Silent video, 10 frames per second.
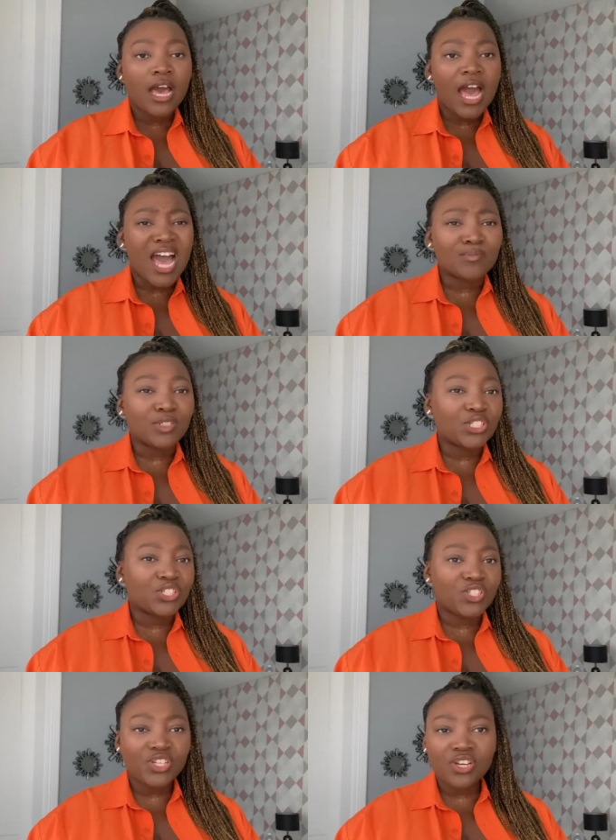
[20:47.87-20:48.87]
and
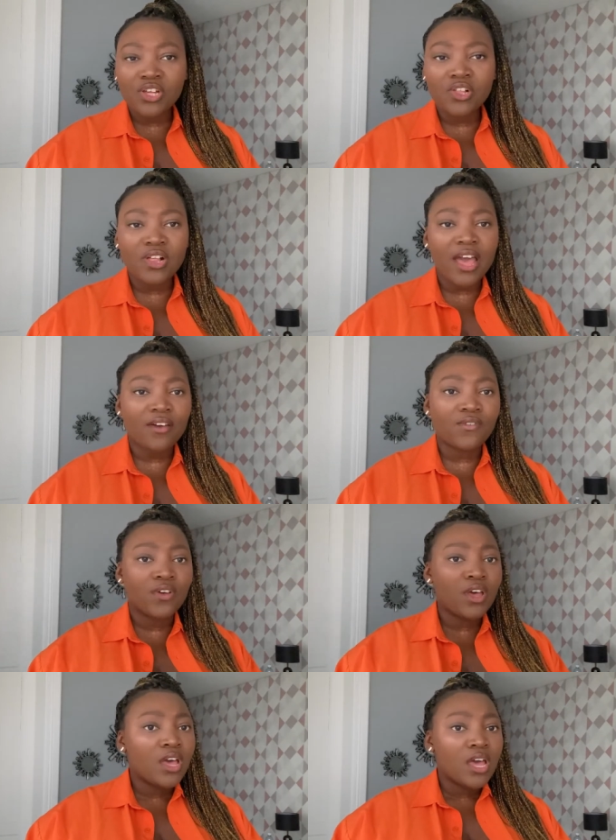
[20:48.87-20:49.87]
just chill have
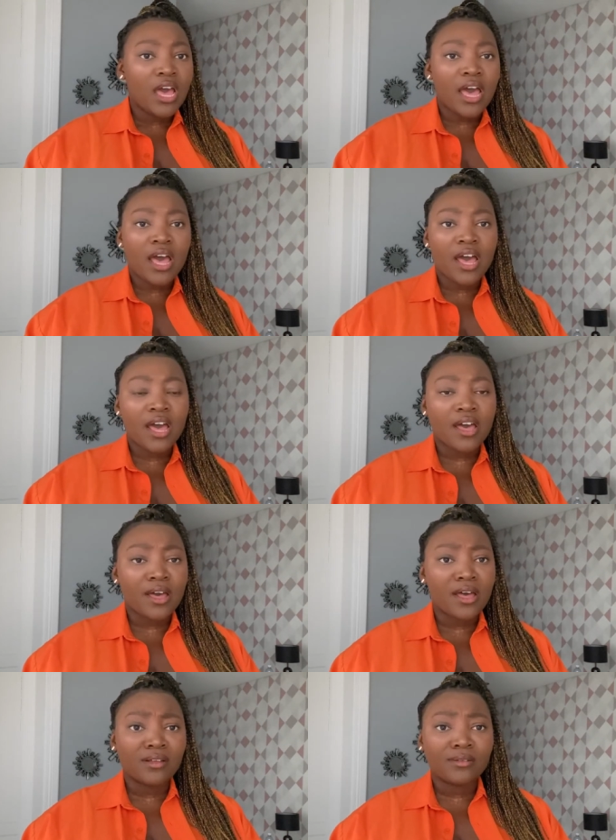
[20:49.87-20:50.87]
uh
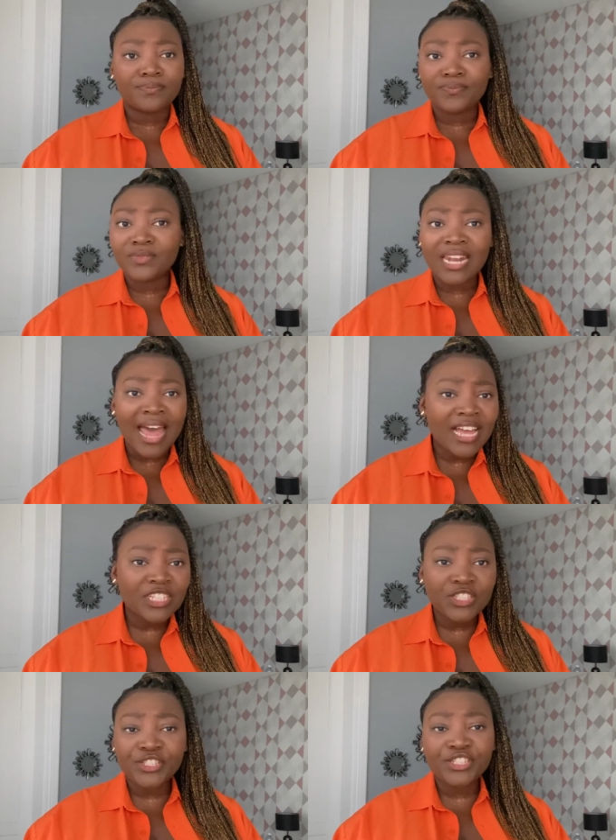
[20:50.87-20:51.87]

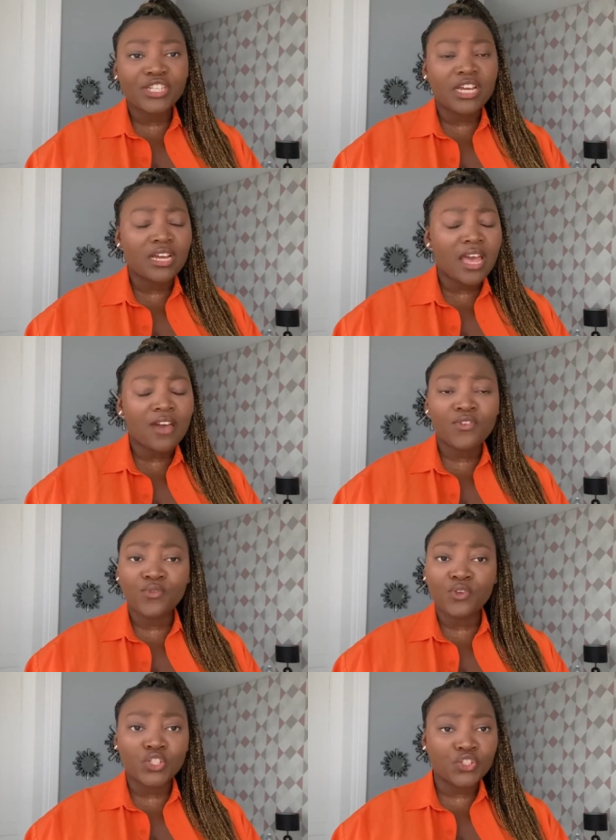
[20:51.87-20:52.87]
lunch have a
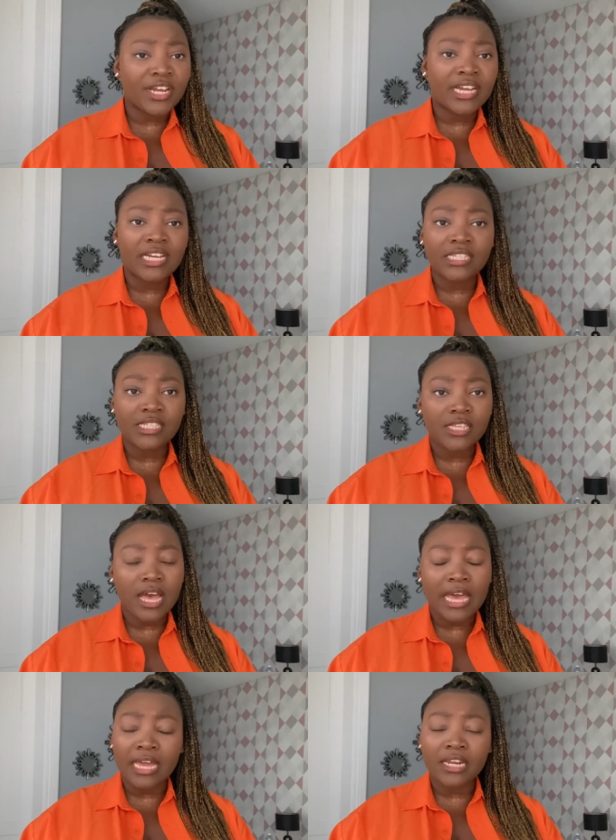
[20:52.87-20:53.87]
few drinks
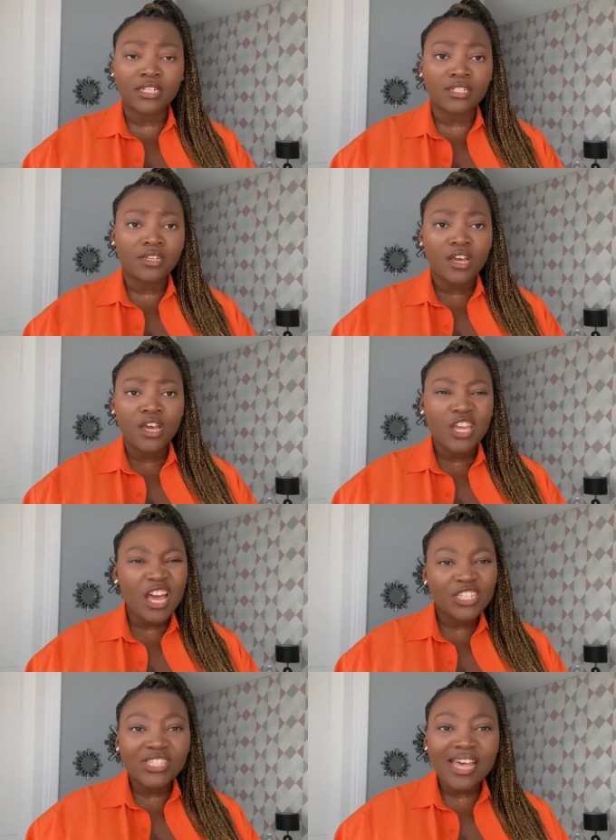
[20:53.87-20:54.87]
and
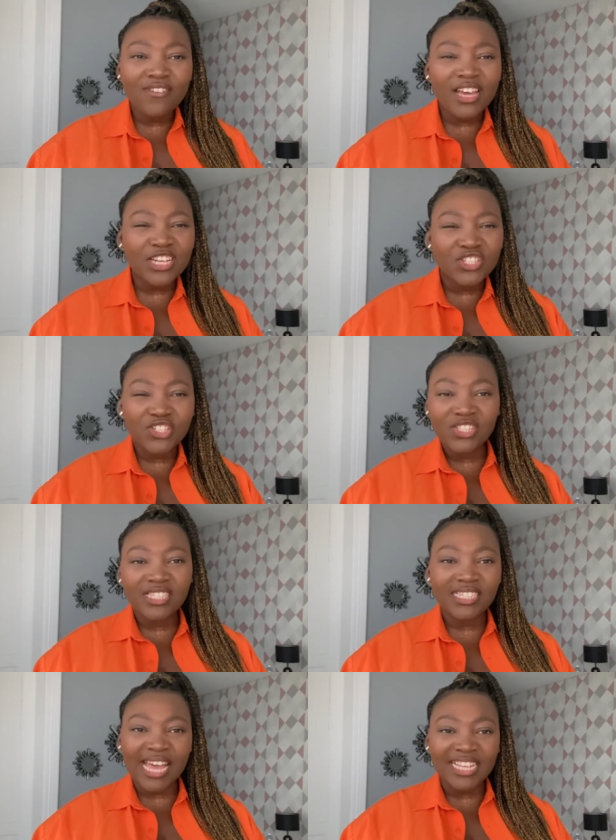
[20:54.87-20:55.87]
yeah just have like a chilled
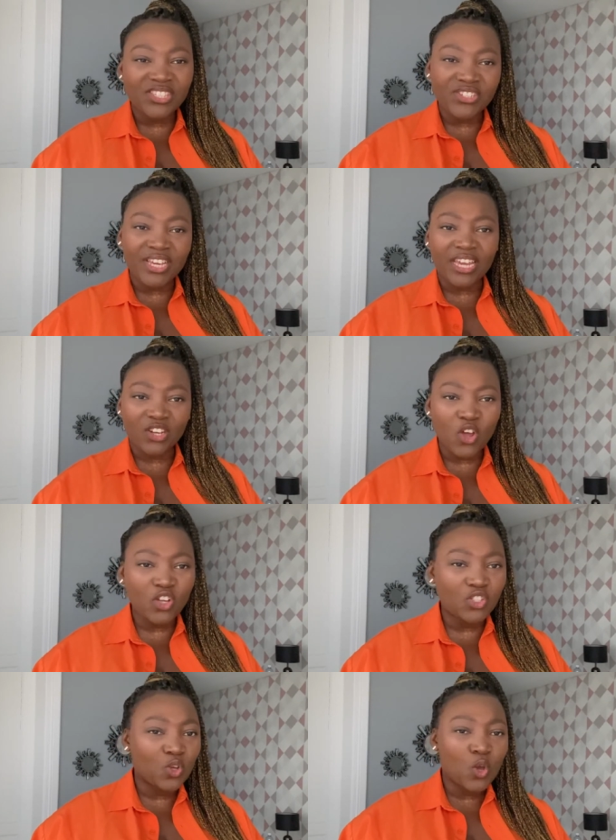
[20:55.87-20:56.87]
saturday not